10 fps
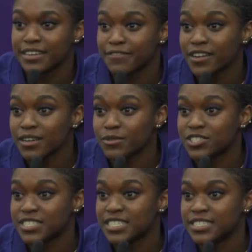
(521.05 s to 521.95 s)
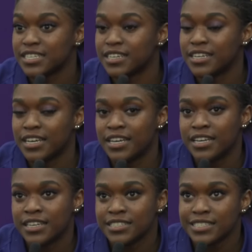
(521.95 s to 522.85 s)
different. We just need to
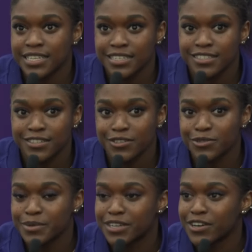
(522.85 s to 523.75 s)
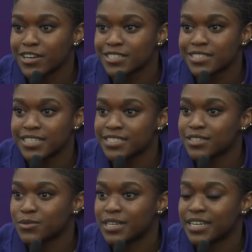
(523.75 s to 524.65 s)
stick to who we are, stick
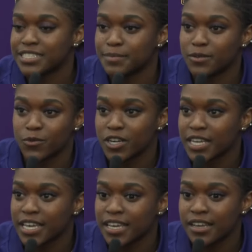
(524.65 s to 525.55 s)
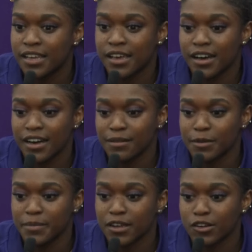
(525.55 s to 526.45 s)
to what has been working,
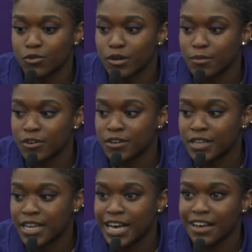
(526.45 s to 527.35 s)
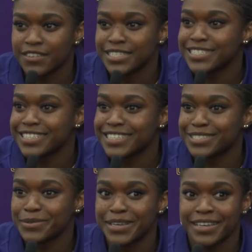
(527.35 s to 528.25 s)
and be our normal. Obviously,
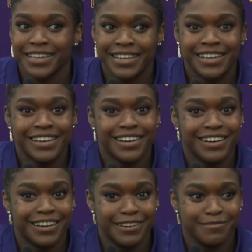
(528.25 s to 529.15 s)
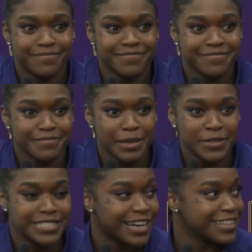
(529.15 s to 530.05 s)
this week,
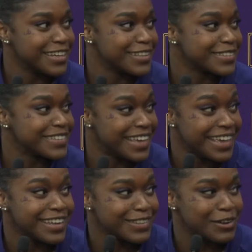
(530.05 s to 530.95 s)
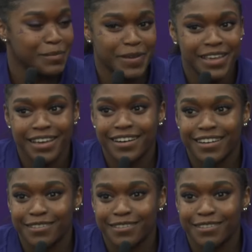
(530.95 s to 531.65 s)
maybe dial it in a little bit